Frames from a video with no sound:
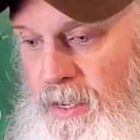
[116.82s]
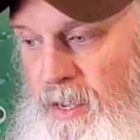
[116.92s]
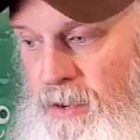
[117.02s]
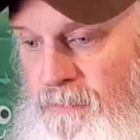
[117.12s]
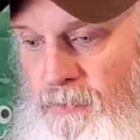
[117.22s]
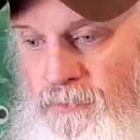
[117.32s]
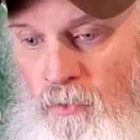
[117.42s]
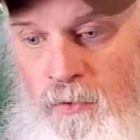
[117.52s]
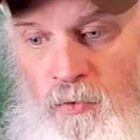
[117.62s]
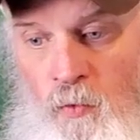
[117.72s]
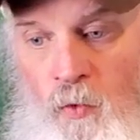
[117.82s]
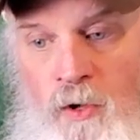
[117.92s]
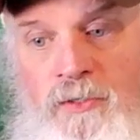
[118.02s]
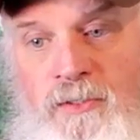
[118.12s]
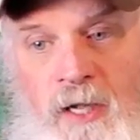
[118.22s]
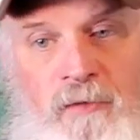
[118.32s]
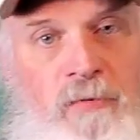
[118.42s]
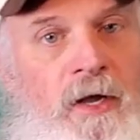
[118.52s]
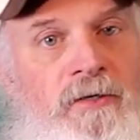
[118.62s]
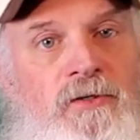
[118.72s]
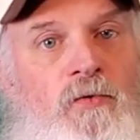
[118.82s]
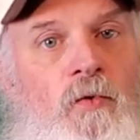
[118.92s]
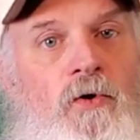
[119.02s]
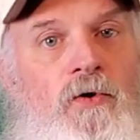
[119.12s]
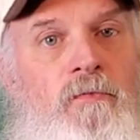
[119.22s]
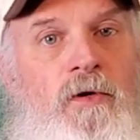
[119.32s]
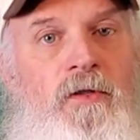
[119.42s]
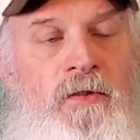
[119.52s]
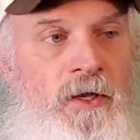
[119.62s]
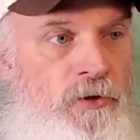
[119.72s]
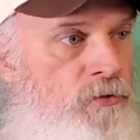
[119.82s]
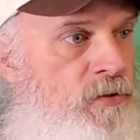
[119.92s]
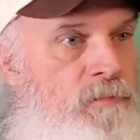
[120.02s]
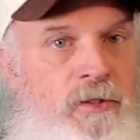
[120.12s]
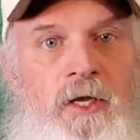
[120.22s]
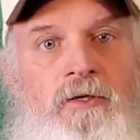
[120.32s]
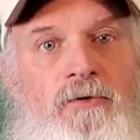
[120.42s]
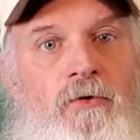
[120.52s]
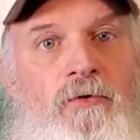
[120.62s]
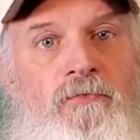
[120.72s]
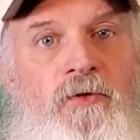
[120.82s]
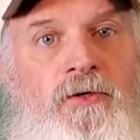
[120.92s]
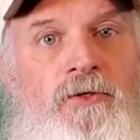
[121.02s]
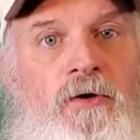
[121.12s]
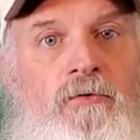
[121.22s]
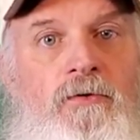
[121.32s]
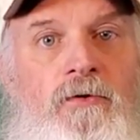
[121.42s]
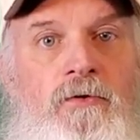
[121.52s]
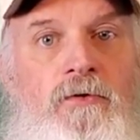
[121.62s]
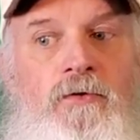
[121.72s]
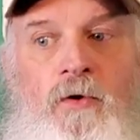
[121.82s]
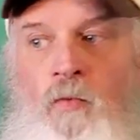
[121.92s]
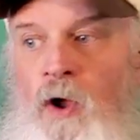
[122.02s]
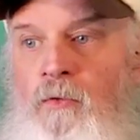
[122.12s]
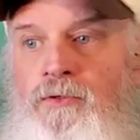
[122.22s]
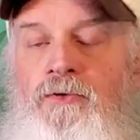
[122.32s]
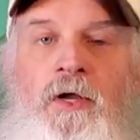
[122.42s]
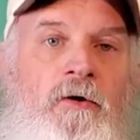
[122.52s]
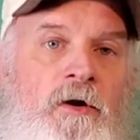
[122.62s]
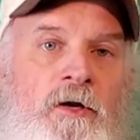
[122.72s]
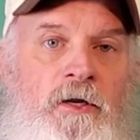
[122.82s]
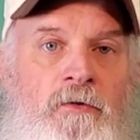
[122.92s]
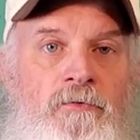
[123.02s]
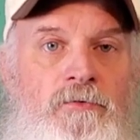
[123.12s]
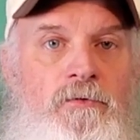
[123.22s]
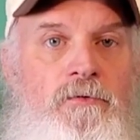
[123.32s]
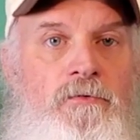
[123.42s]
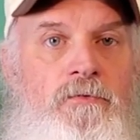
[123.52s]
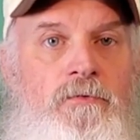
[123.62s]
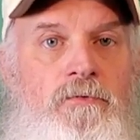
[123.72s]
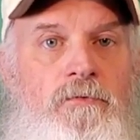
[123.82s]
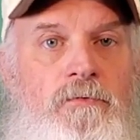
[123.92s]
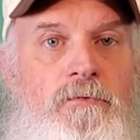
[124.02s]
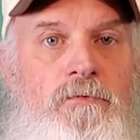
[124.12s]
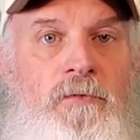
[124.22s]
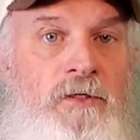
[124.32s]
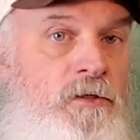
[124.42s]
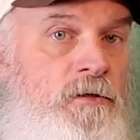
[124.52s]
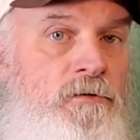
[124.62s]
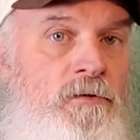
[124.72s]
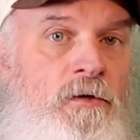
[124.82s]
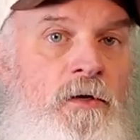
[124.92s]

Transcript: if there's only one style of plastic worm that you seem to catch all your fish on, then why would you carry others? Make sense?